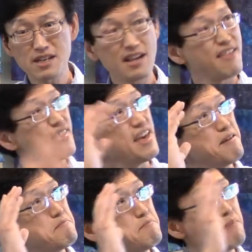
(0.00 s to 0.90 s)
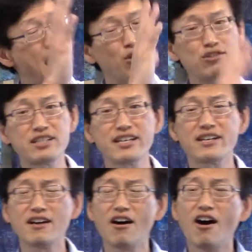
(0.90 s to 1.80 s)
and they mounted
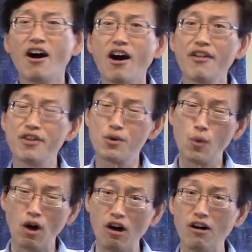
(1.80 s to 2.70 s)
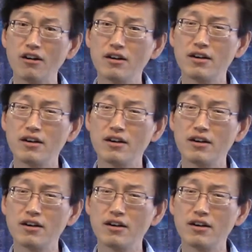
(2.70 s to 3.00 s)
it on their wall.